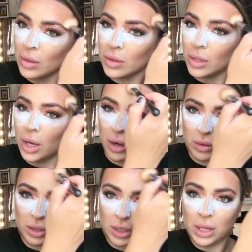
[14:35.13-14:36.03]
So
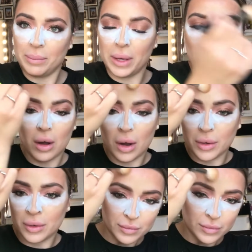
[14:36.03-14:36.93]
a little bit on
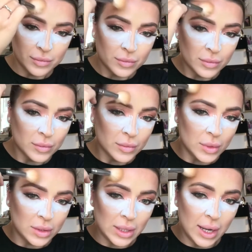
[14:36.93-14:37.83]
the
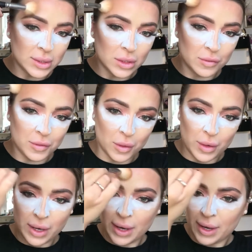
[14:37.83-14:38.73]
sides of the
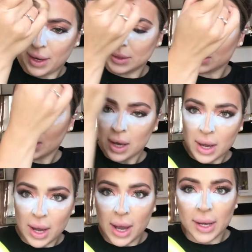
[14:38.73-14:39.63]
forehead,
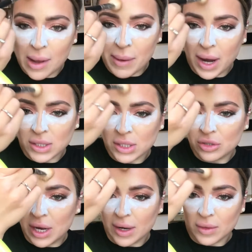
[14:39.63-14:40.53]
and I'm actually
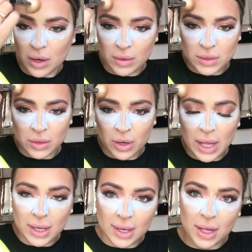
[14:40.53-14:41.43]
dragging the contour a
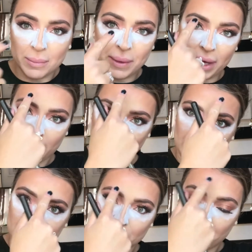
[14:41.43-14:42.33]
little bit
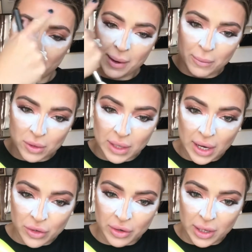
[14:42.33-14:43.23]
to where I put that
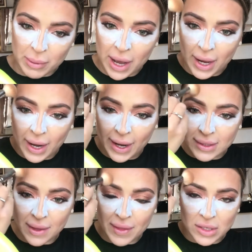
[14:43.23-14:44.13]
cream highlight,
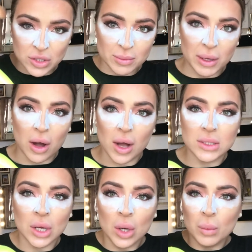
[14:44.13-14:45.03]
and that's just
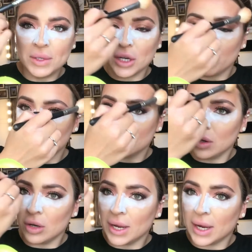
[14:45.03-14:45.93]
because we don't want it to
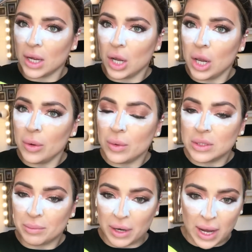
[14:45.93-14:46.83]
look like loads
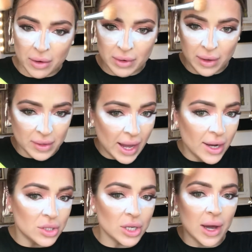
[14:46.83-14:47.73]
of brown around the
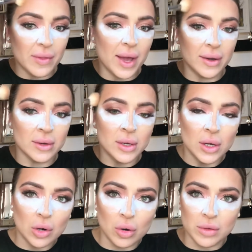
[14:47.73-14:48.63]
edge and then
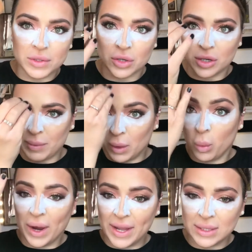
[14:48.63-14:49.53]
all of a sudden a big
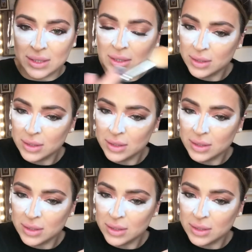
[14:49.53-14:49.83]
white